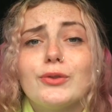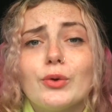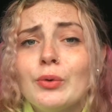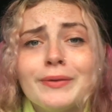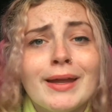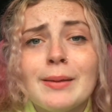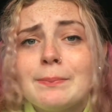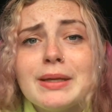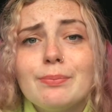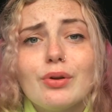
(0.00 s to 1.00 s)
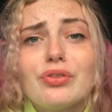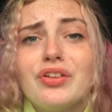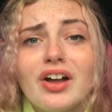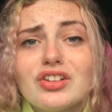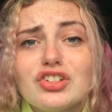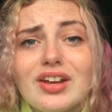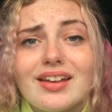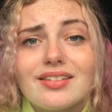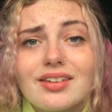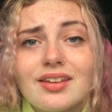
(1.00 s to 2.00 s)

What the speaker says: Don't let people touch it.